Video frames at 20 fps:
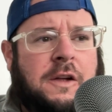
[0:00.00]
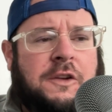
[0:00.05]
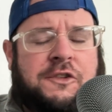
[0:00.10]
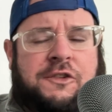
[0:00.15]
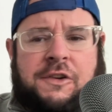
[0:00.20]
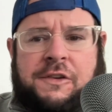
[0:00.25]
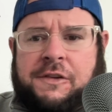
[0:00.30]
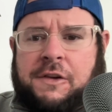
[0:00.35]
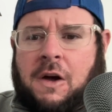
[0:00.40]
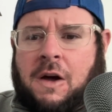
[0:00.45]

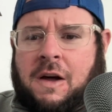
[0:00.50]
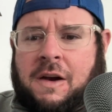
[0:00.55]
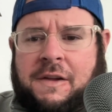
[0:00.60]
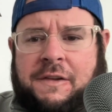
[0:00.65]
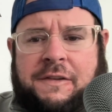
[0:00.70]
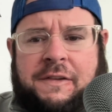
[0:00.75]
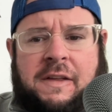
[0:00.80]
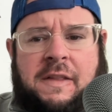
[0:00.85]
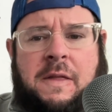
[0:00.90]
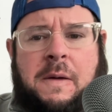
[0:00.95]
Just
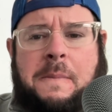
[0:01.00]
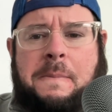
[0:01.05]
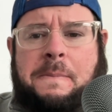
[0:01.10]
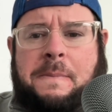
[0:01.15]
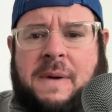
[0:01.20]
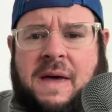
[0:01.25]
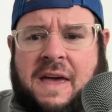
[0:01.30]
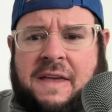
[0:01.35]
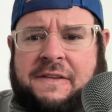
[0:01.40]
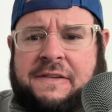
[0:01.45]
honestly, the
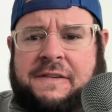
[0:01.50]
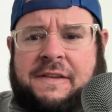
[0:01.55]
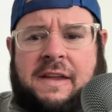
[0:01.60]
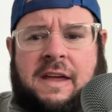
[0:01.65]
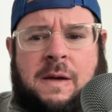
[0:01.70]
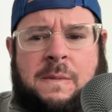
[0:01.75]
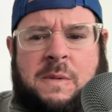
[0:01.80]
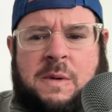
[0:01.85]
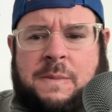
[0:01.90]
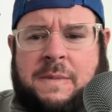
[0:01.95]
best
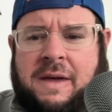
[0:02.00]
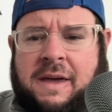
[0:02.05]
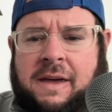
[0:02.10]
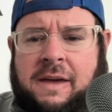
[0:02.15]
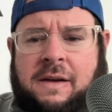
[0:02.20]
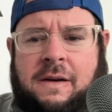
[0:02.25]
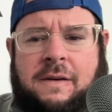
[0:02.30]
MMA